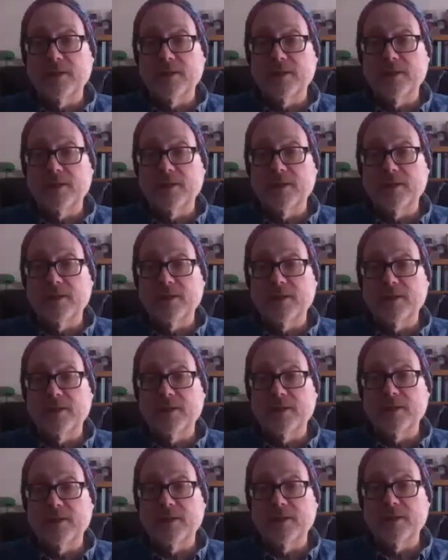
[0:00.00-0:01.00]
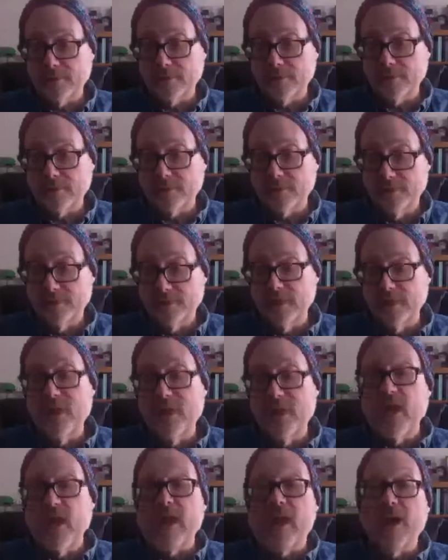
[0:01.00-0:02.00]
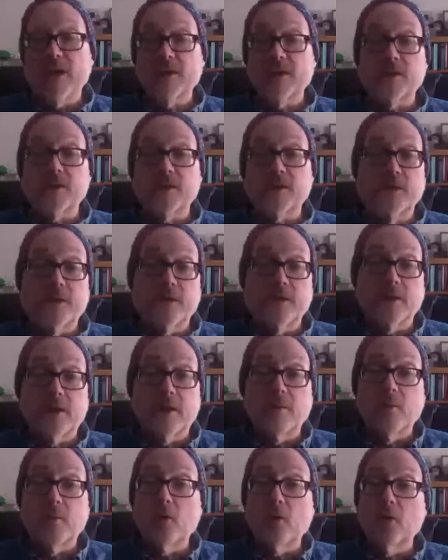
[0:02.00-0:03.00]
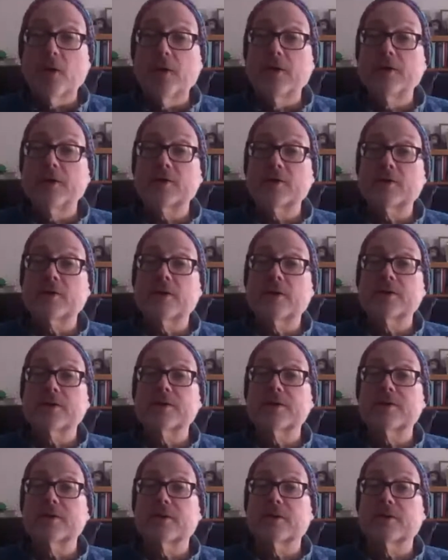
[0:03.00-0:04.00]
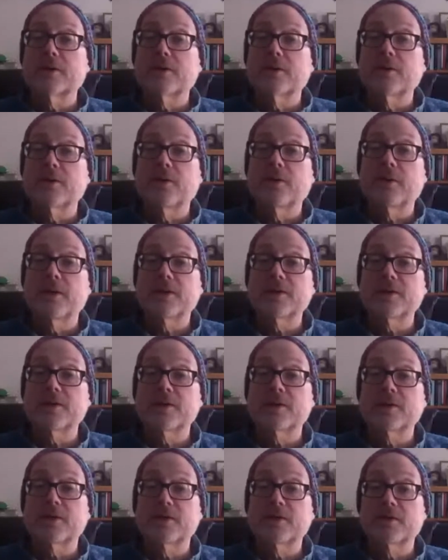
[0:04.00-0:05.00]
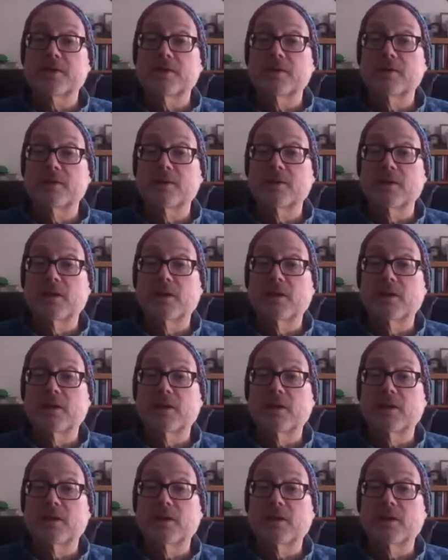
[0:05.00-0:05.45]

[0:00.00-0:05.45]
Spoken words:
that I love. Actually, a more interesting question.